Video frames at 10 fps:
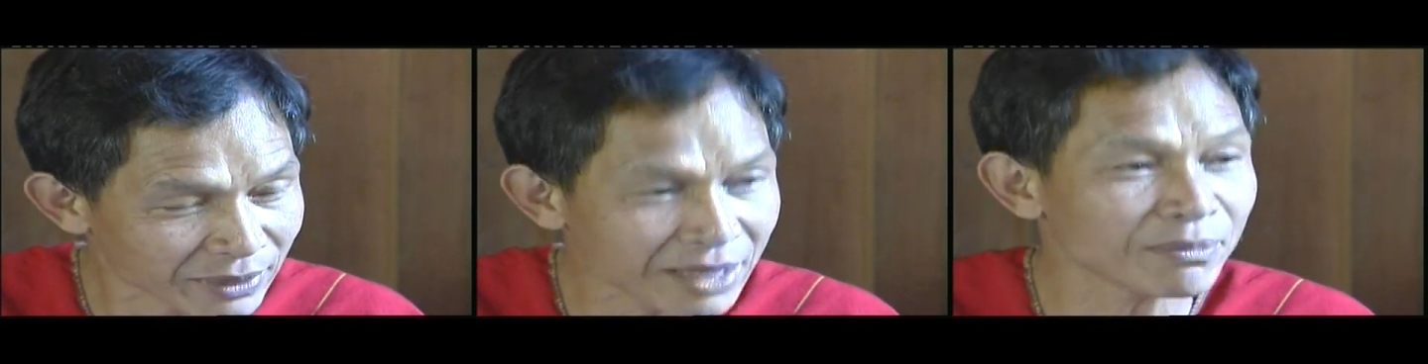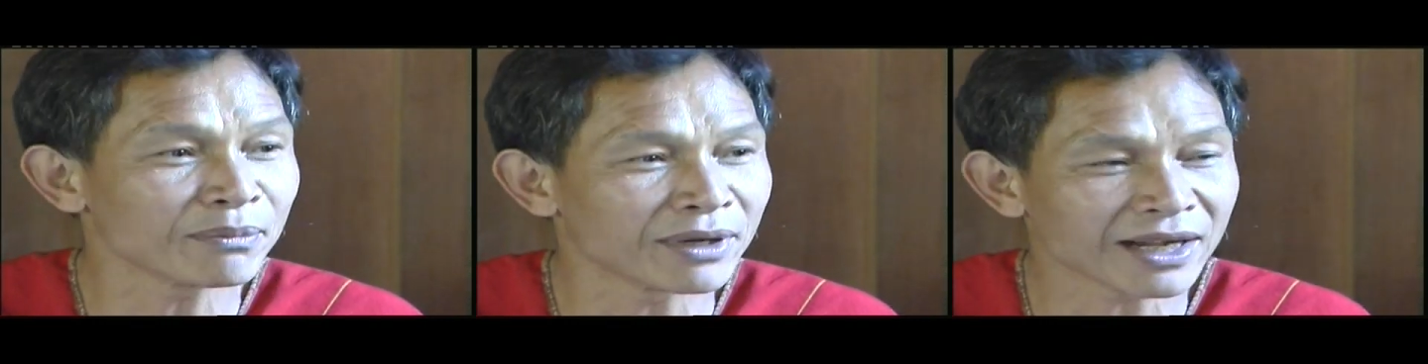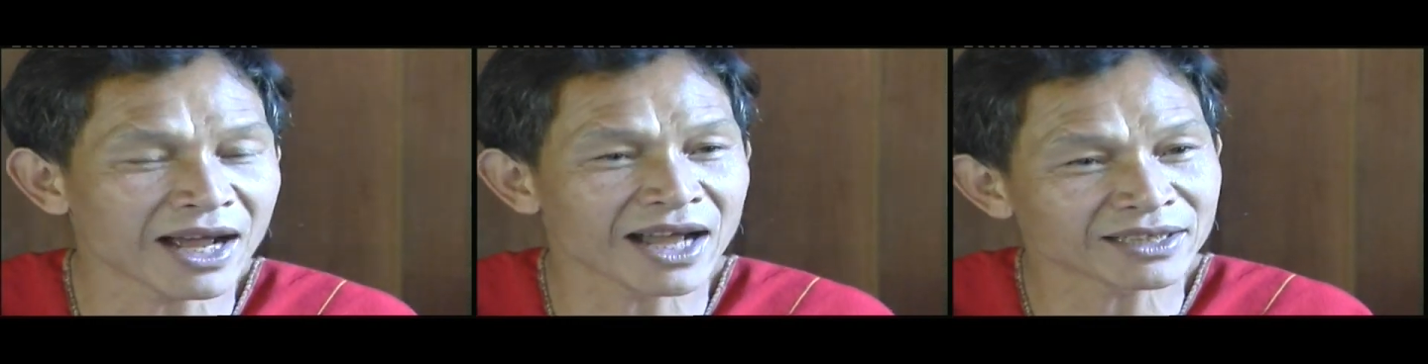the
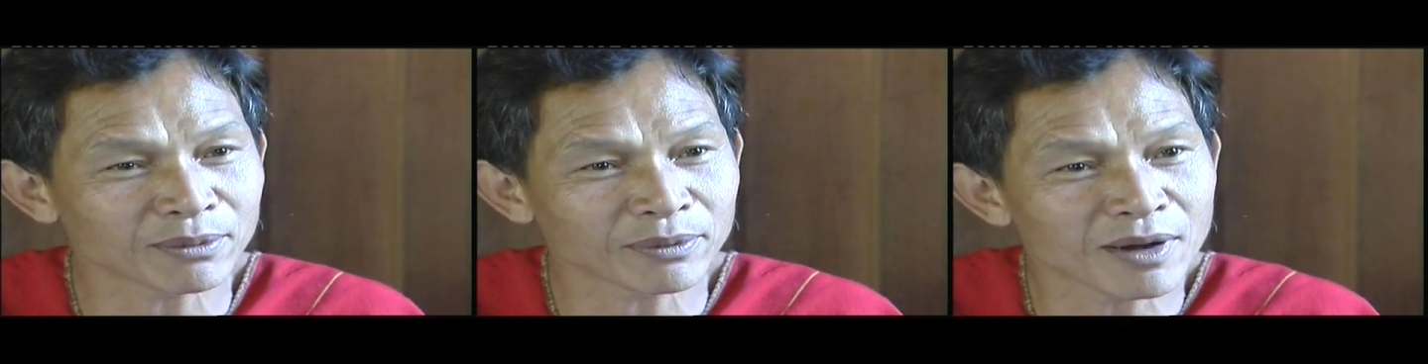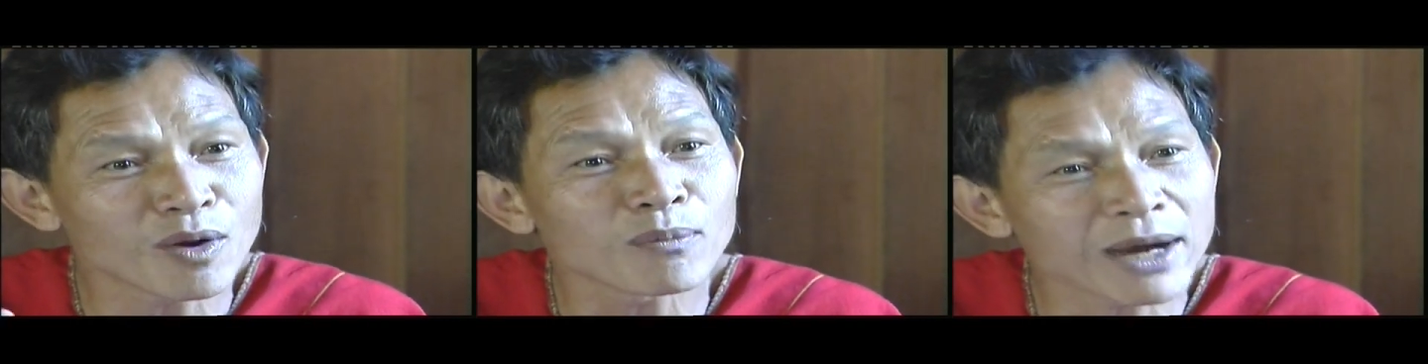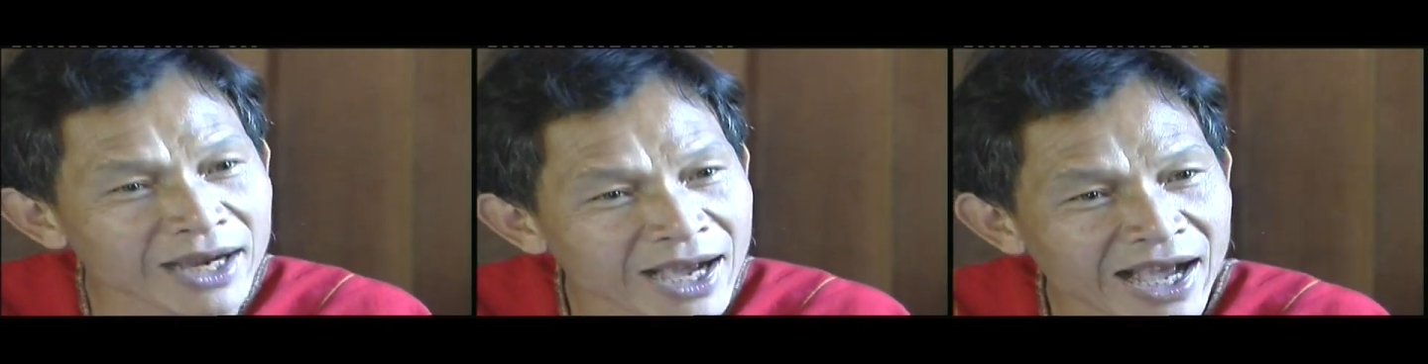problems faced by the
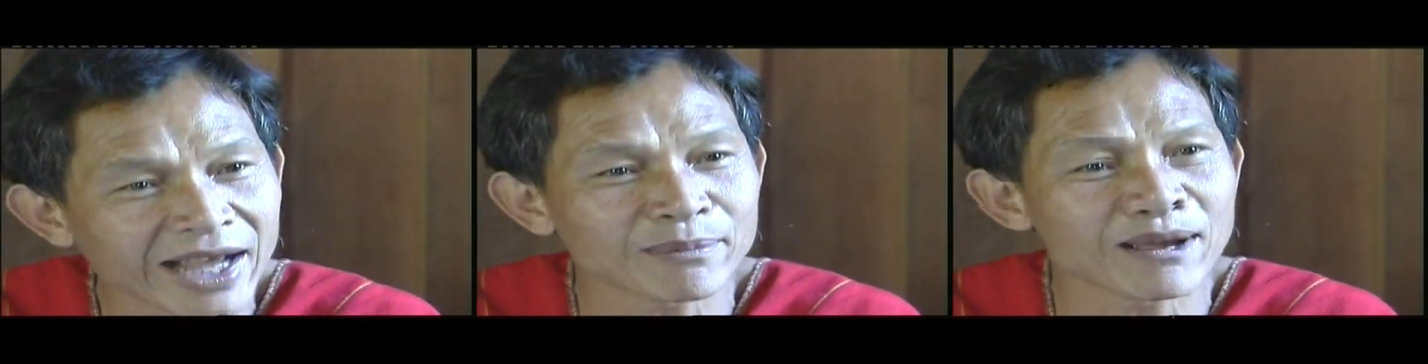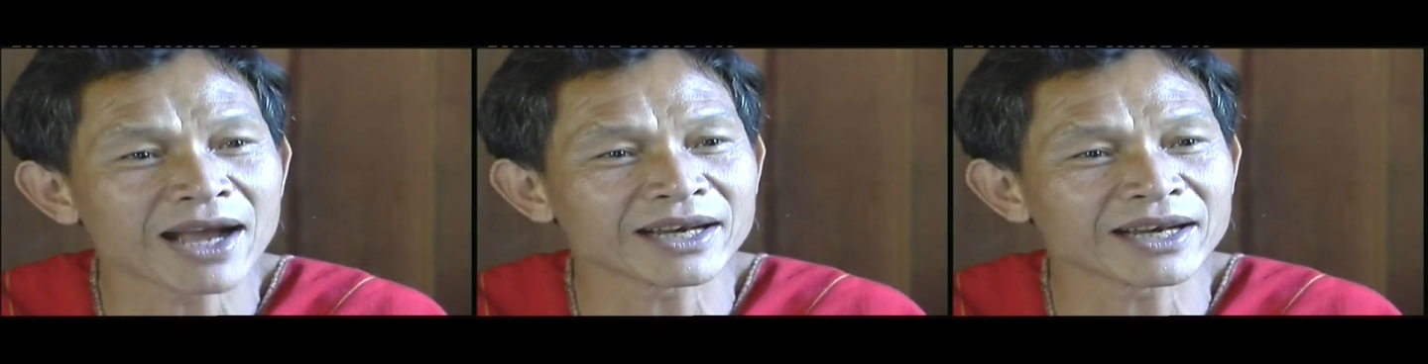Hill Tribes.